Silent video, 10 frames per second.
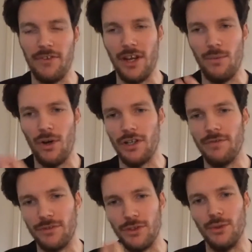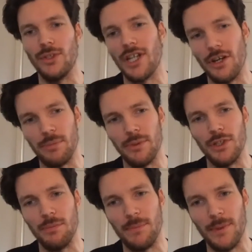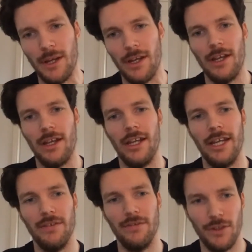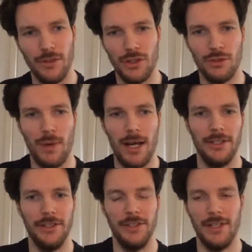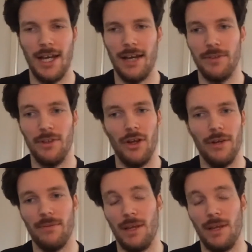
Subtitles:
know what kind of doors it opens up in the future as well, and have it like,